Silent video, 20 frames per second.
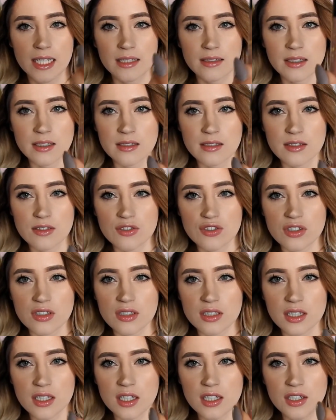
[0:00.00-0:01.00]
This is just
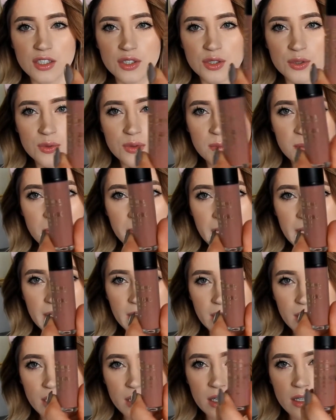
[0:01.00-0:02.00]
like a nude
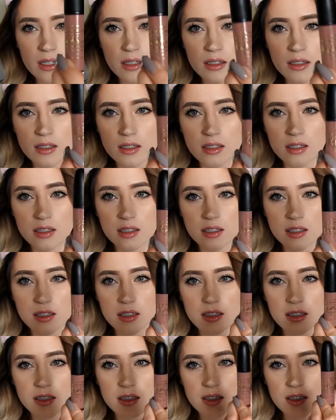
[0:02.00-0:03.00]
pink,
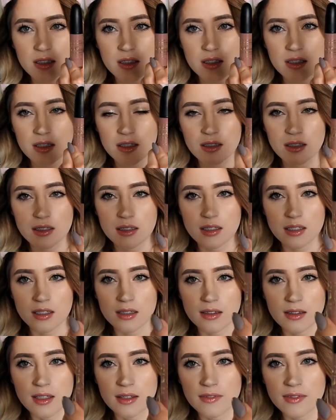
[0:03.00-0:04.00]
and I
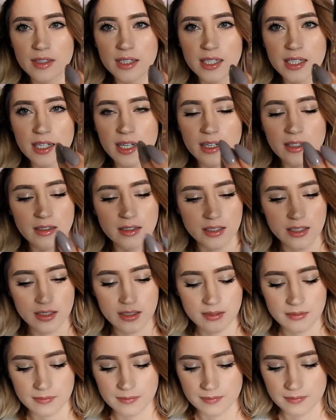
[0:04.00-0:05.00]
love that
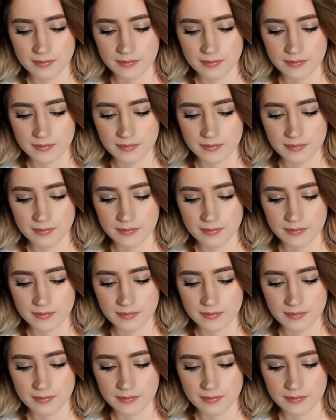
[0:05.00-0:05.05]
color.